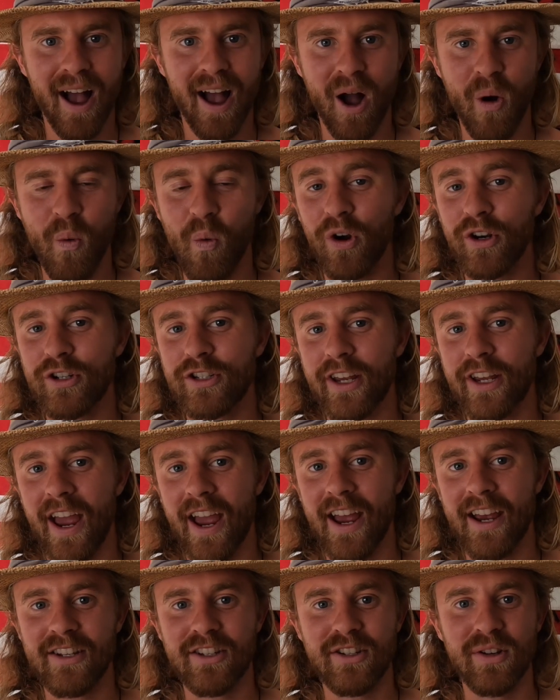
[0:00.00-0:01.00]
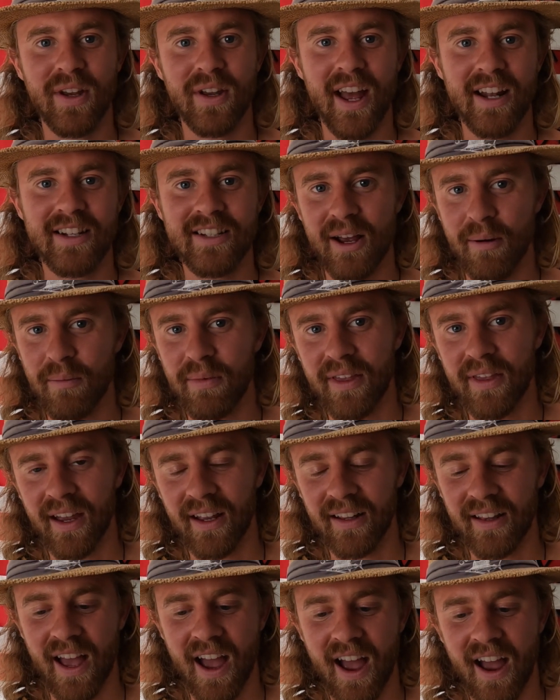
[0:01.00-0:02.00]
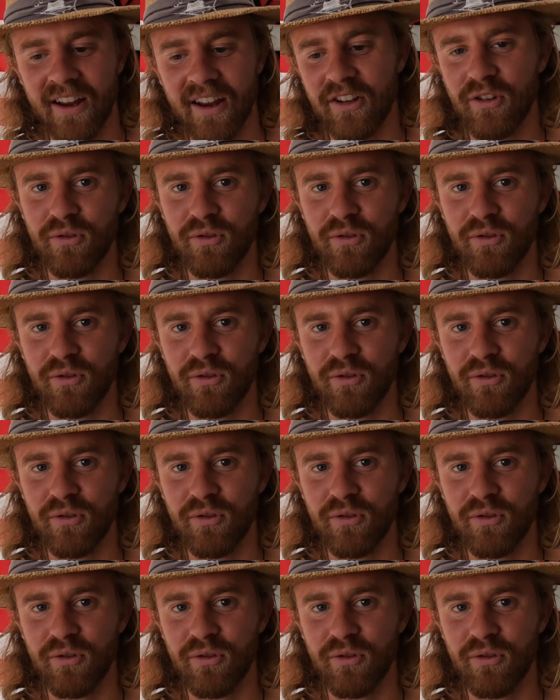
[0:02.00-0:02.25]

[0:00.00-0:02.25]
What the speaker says: Worst case, you get something that